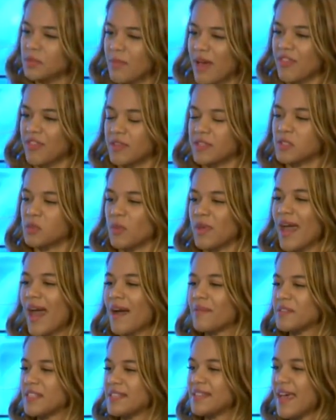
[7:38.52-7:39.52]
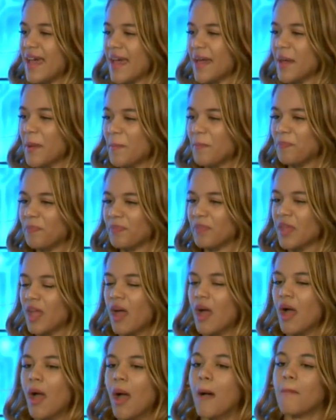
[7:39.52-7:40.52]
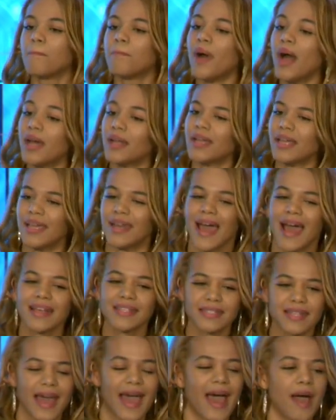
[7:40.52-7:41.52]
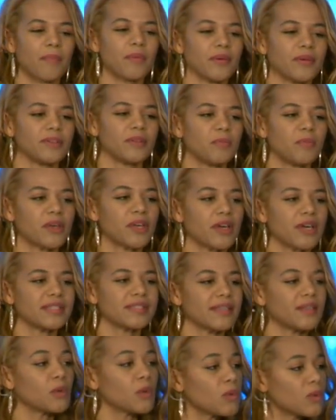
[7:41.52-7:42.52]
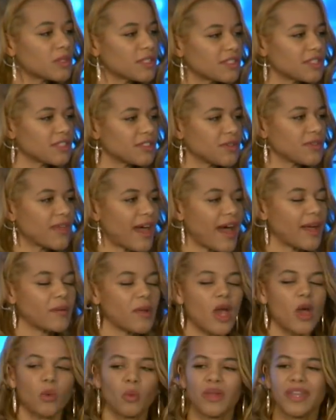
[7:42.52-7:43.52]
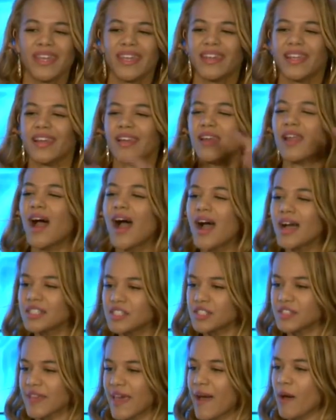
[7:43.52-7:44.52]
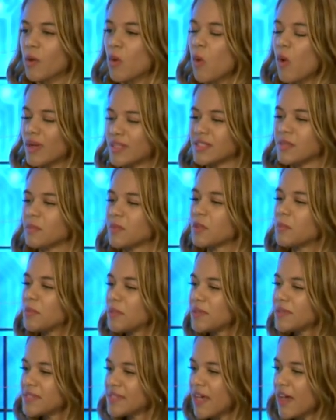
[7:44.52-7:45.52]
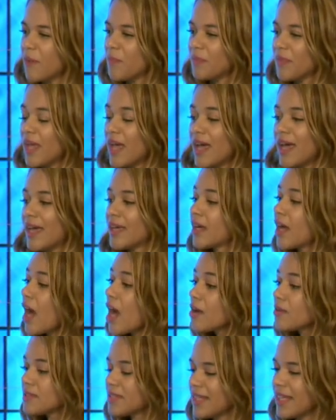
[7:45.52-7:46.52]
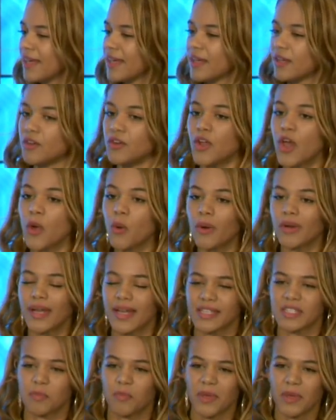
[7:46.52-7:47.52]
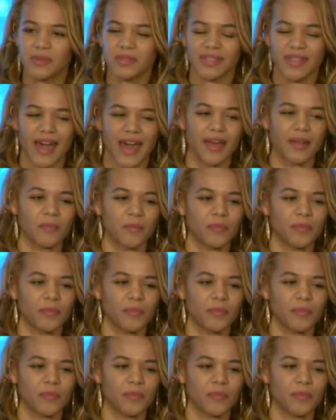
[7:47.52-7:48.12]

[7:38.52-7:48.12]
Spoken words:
methods we have today. But it hasn't happened because in order to do that, we need a large-scale quantum computer. And currently, no one has built that.